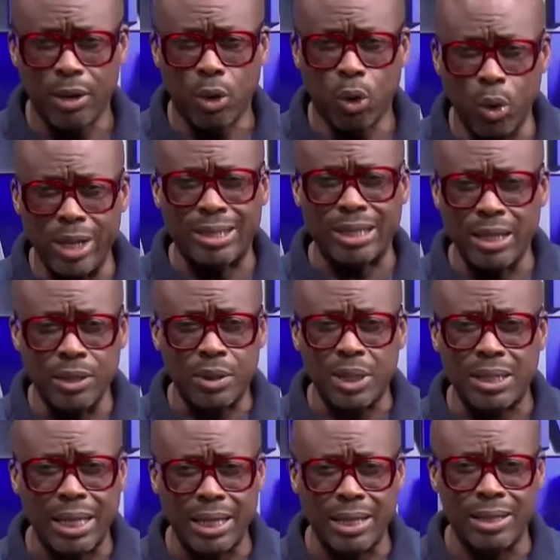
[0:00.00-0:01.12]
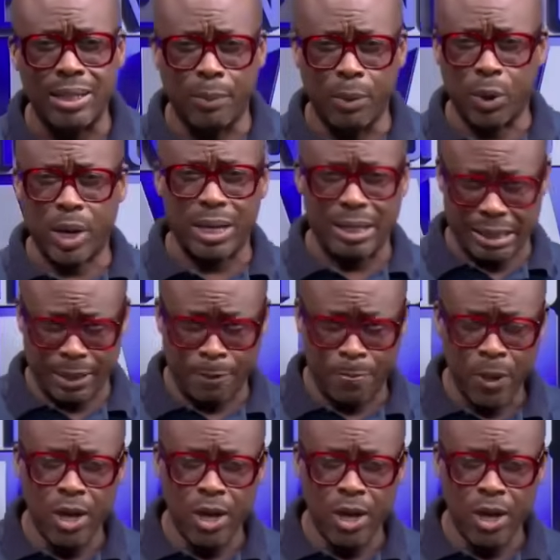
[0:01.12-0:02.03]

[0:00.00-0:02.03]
who is interested in democracy,